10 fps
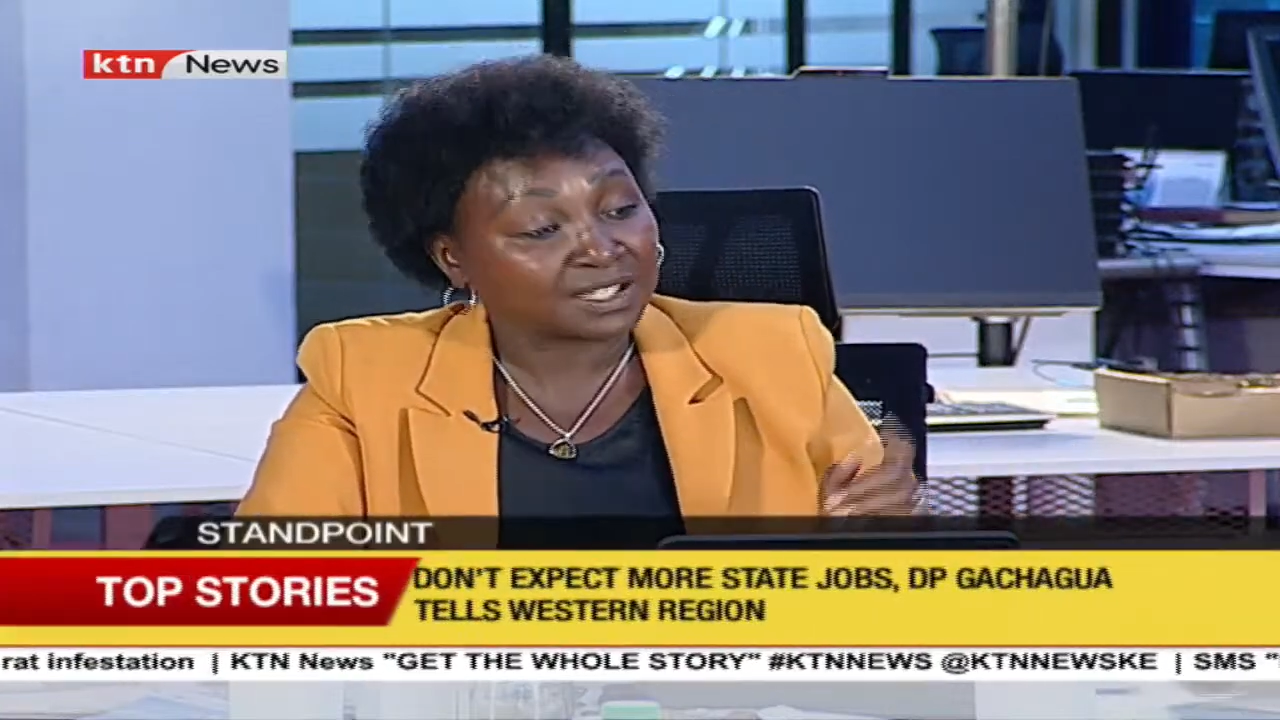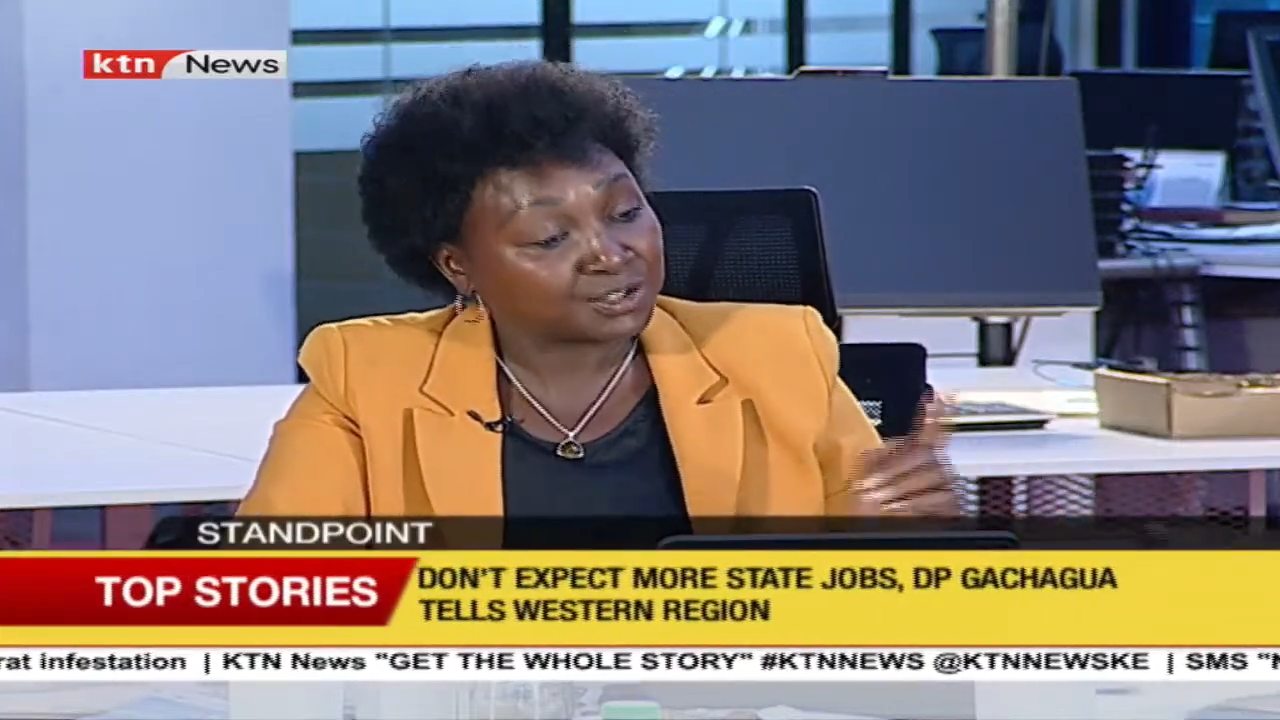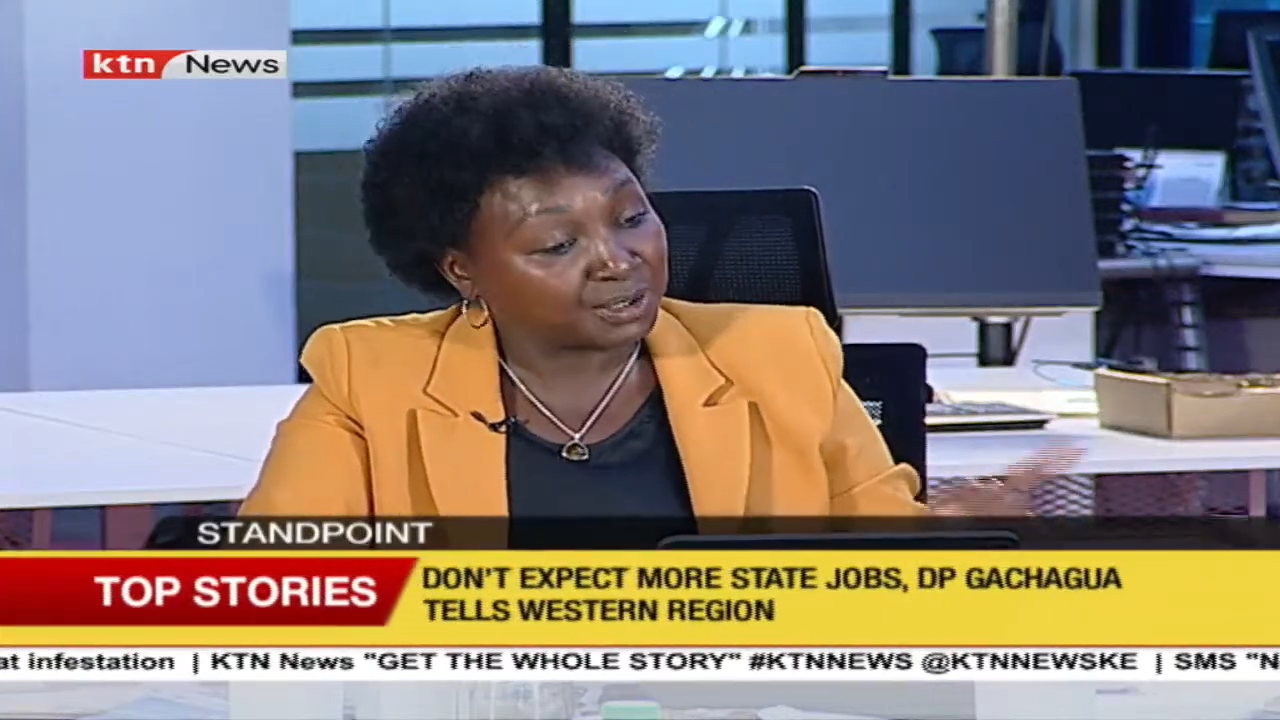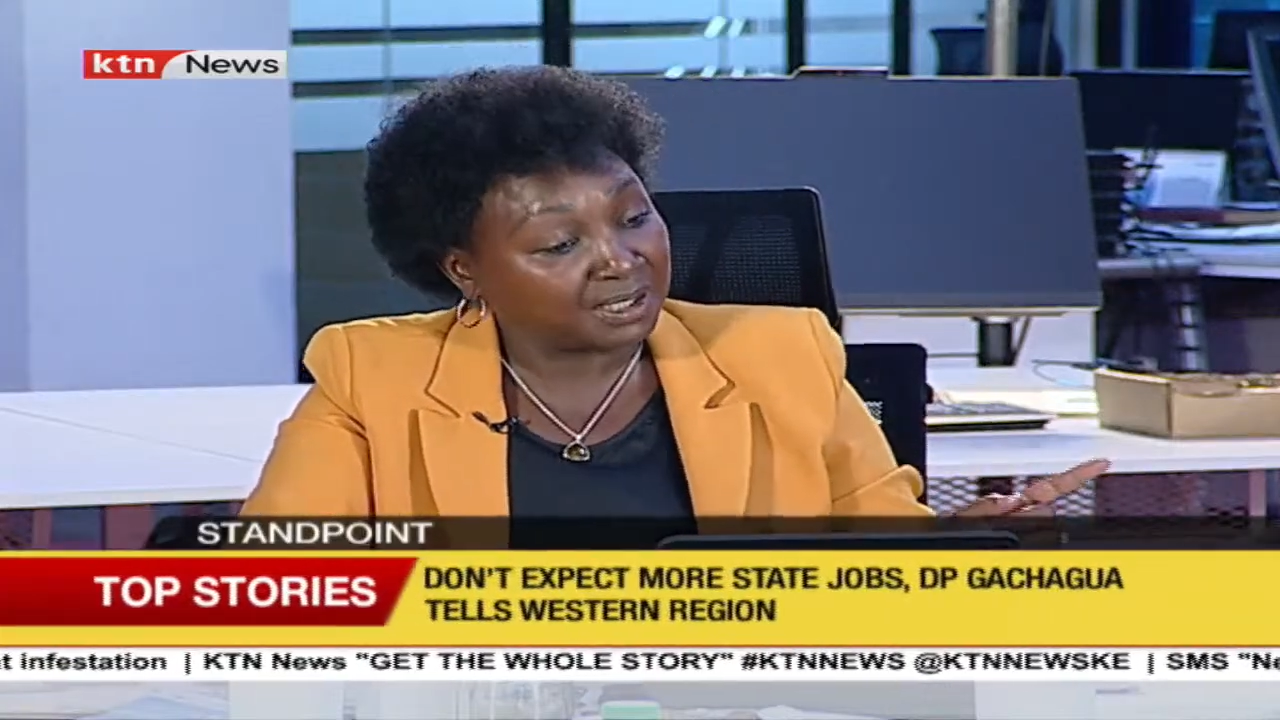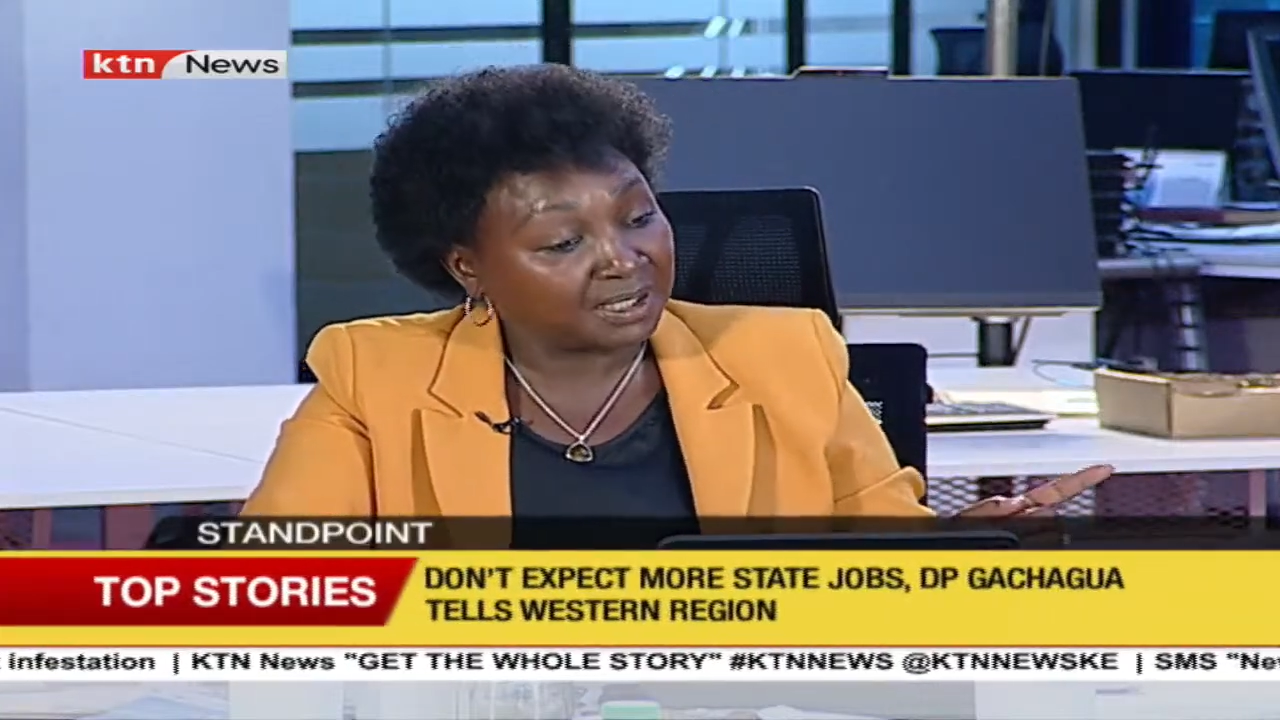
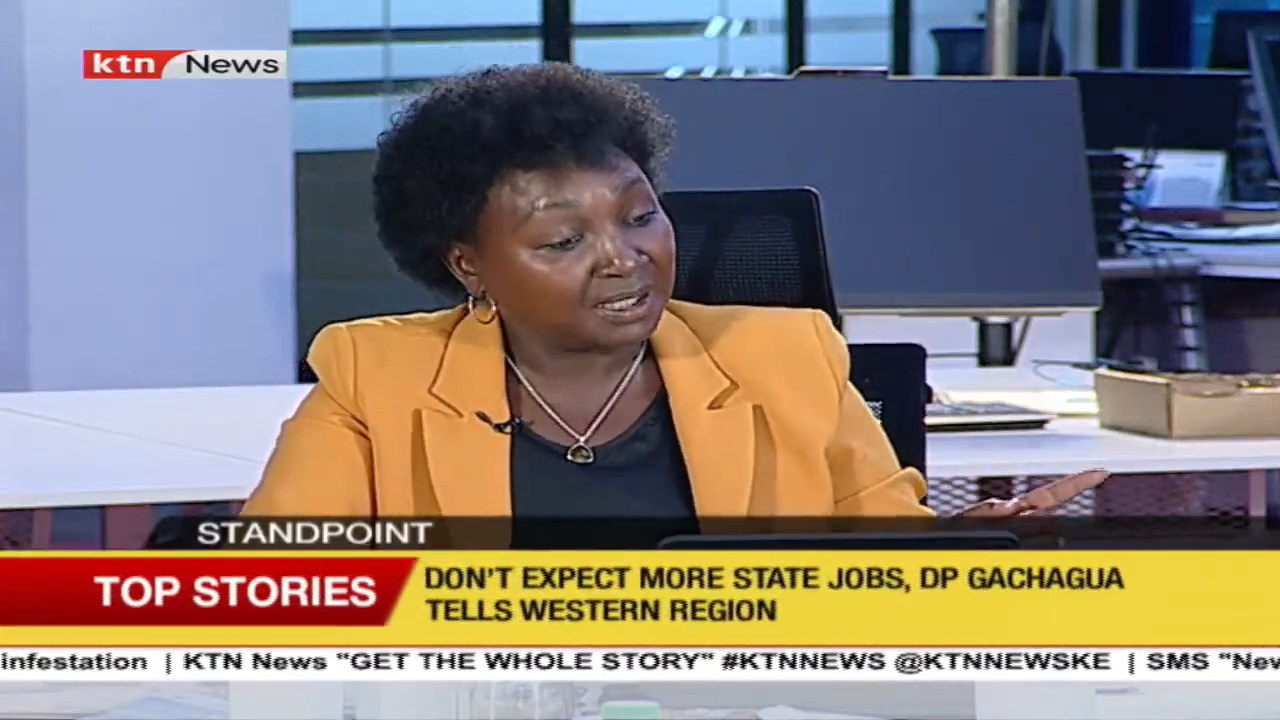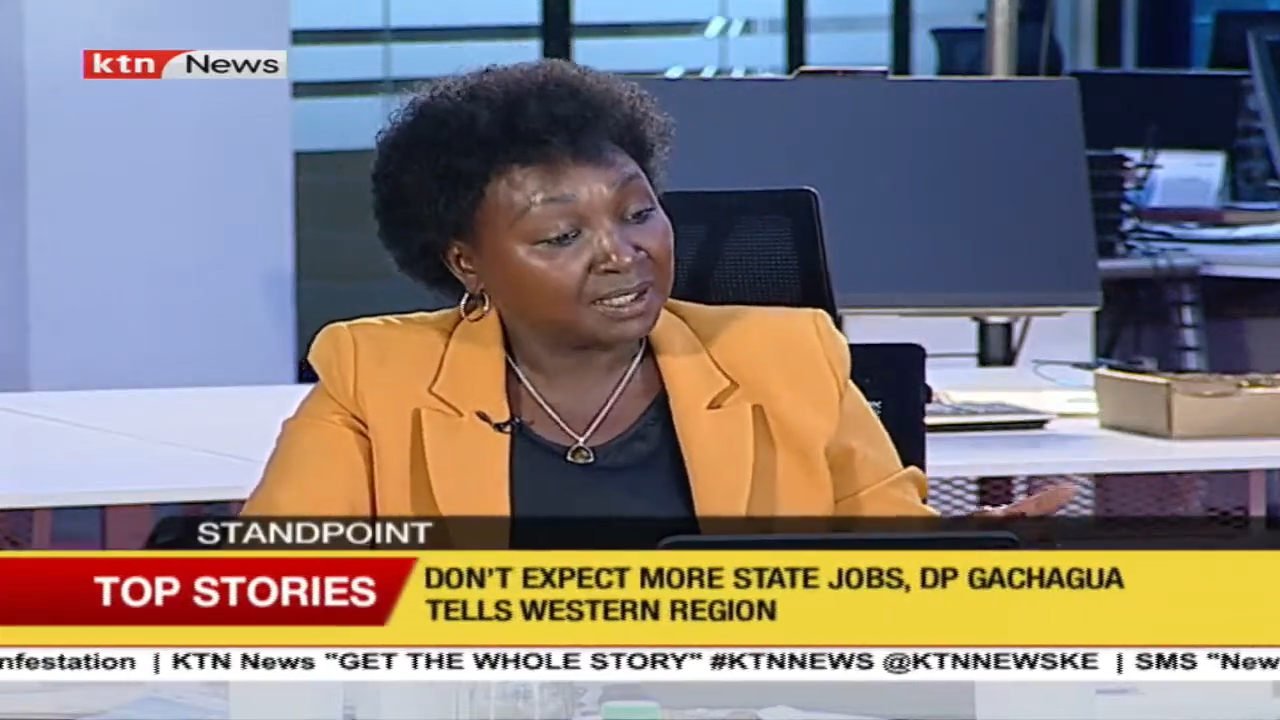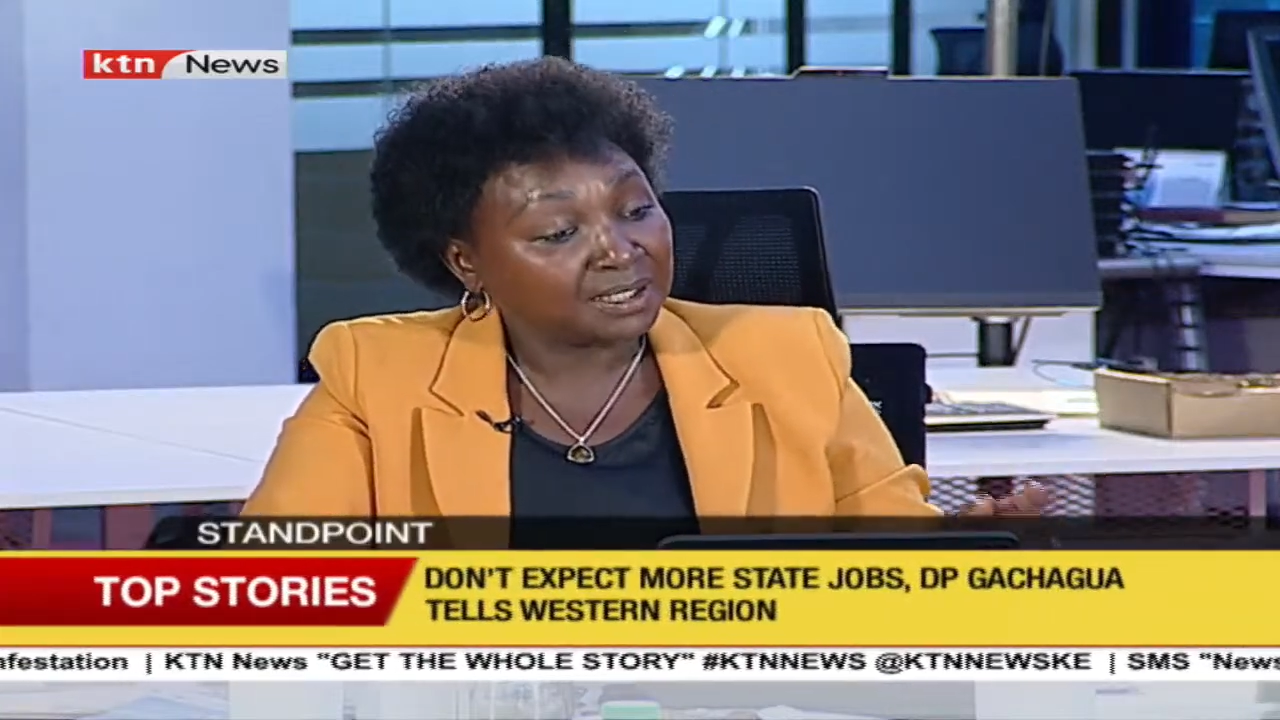actually